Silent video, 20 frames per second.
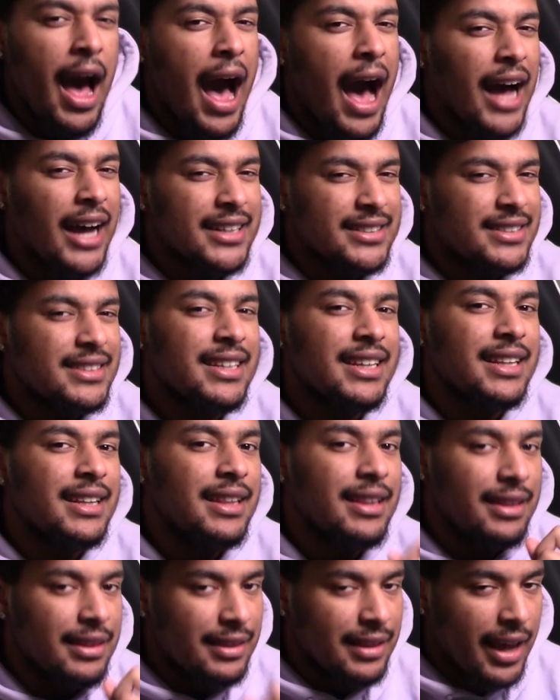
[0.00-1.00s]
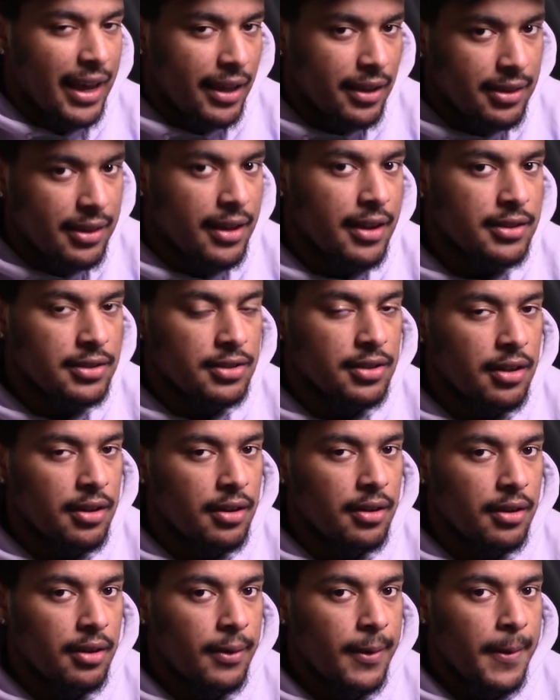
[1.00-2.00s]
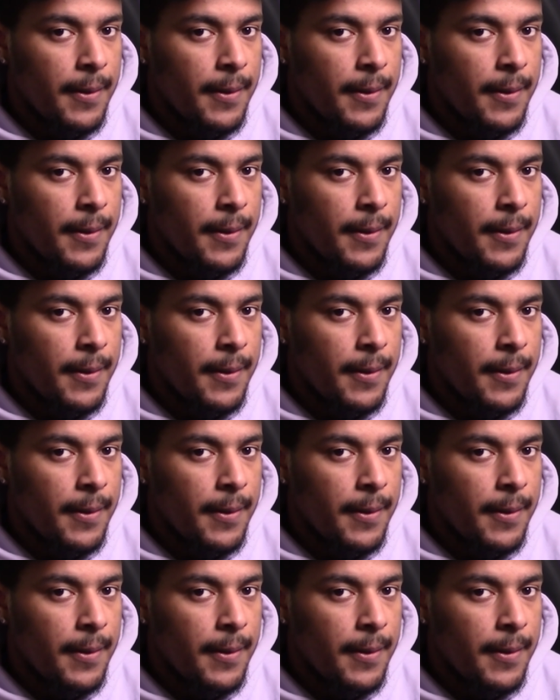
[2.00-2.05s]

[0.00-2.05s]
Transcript: I didn't like that song.